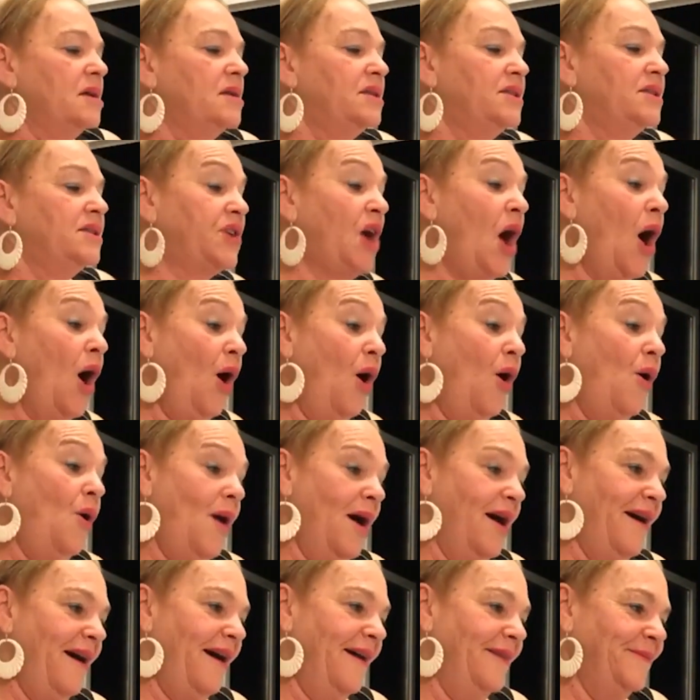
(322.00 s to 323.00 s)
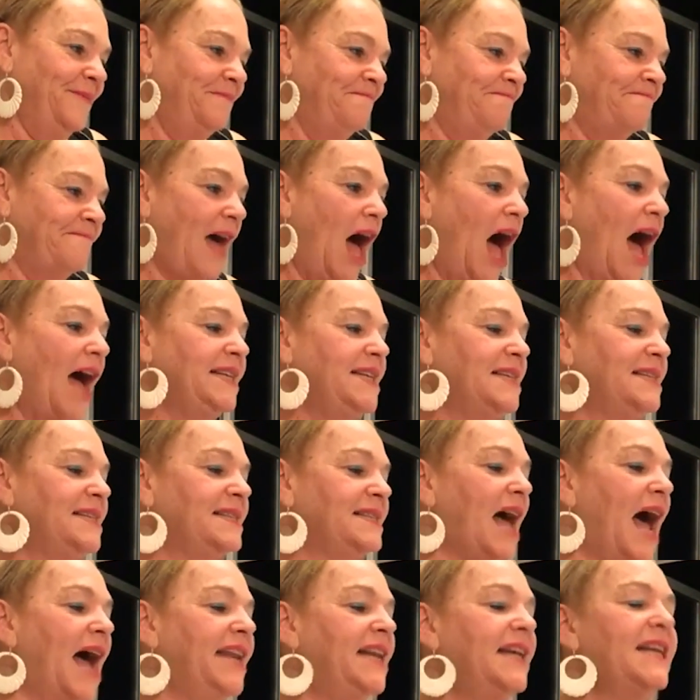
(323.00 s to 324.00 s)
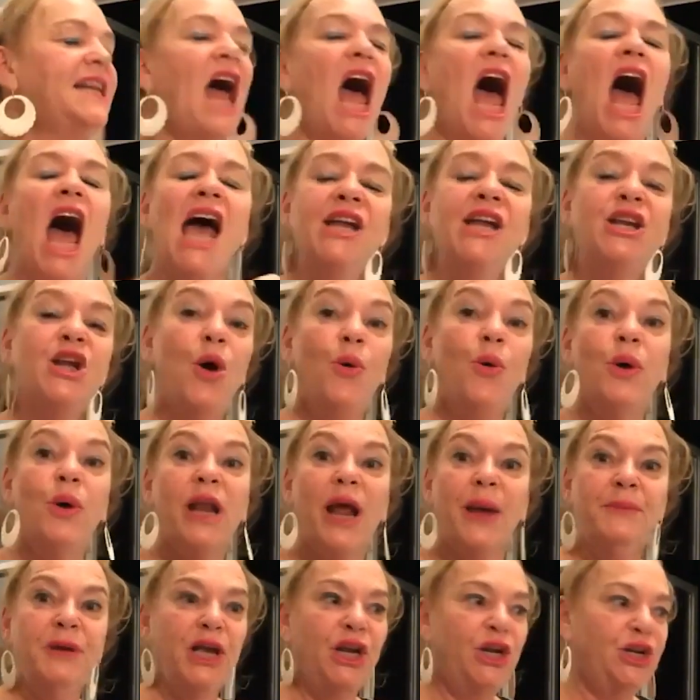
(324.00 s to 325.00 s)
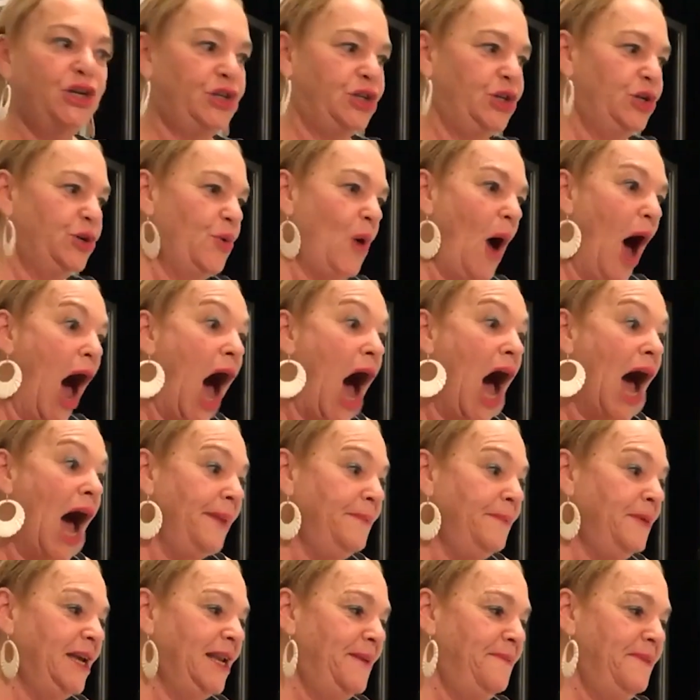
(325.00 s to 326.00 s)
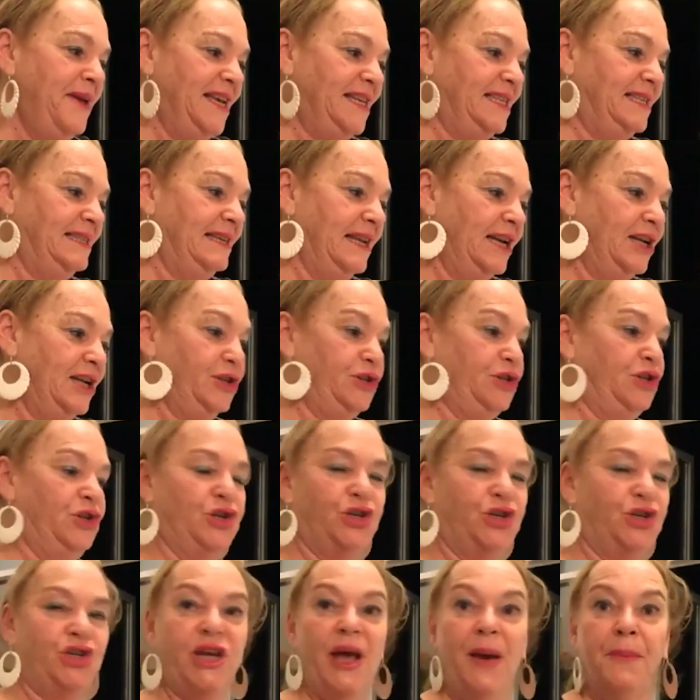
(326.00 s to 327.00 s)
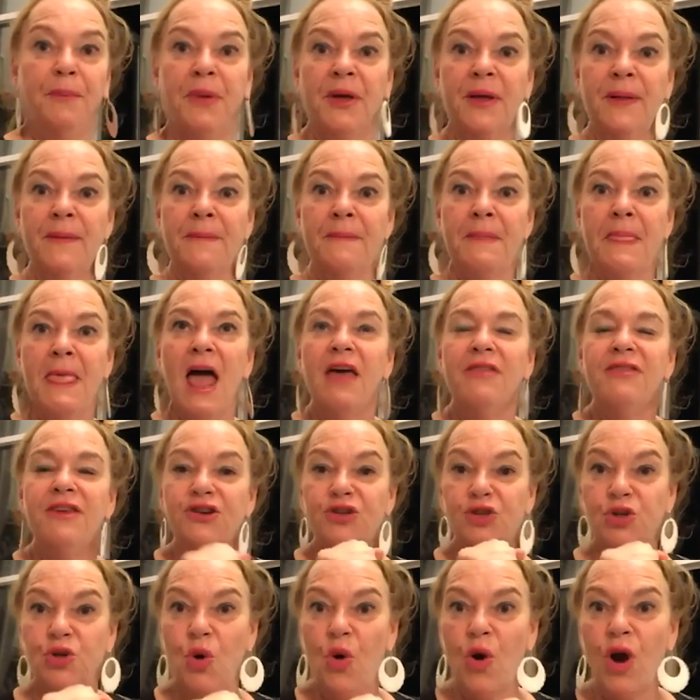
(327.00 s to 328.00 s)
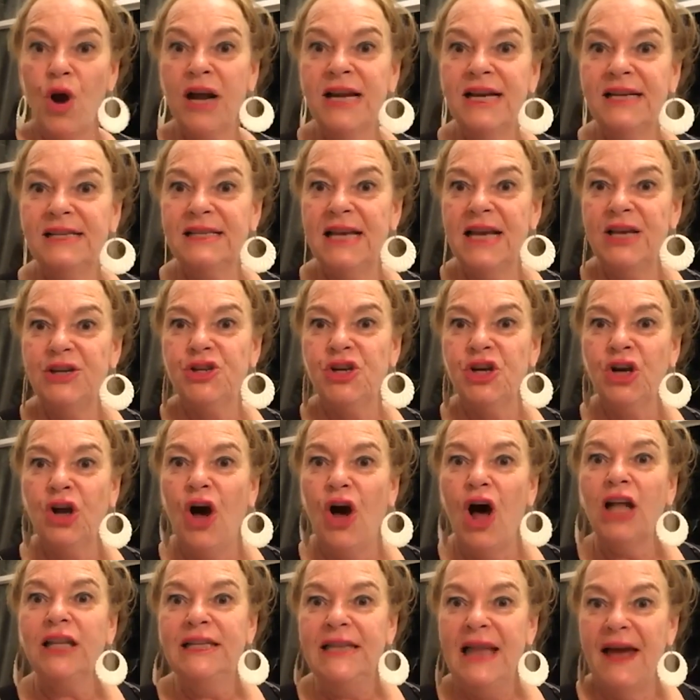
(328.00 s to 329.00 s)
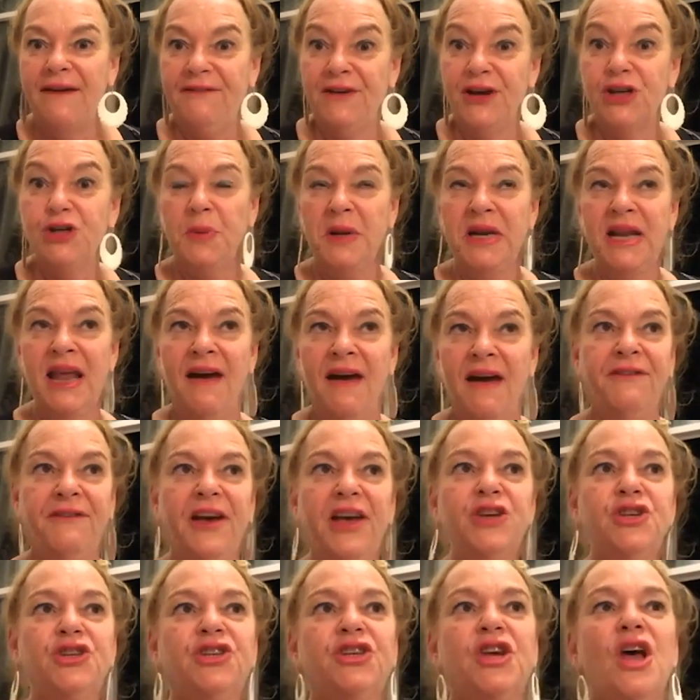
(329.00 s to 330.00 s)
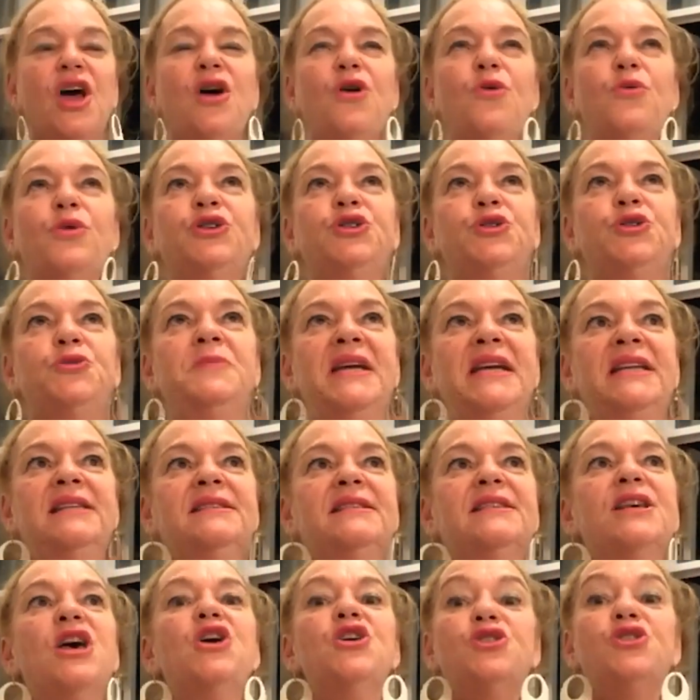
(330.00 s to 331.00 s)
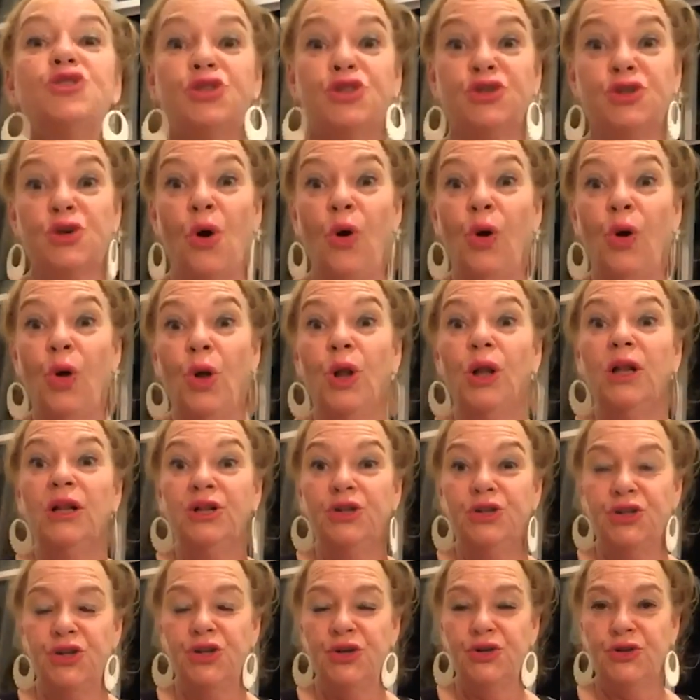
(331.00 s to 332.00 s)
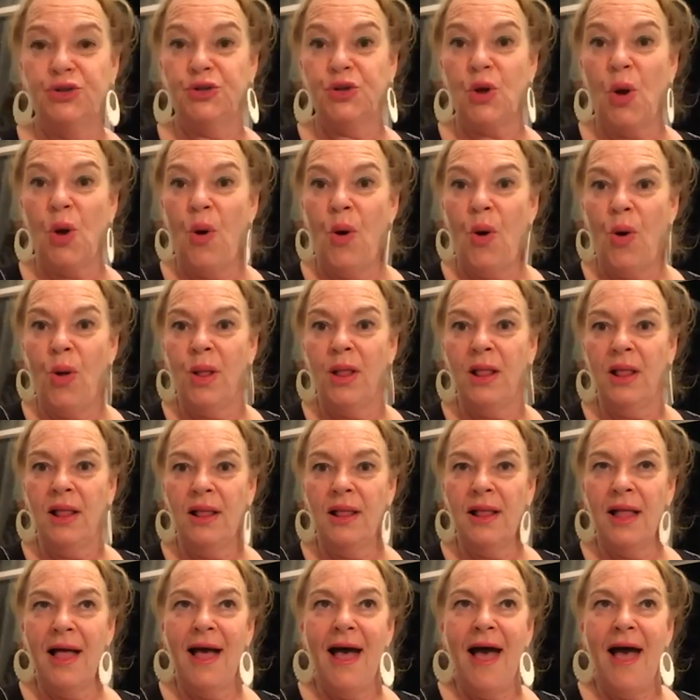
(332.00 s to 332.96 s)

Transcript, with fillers: So I decided I know what I'm going to do. I'm going to make citizenship. There's an organization called Nefesh B'Nefesh, which means soul to soul.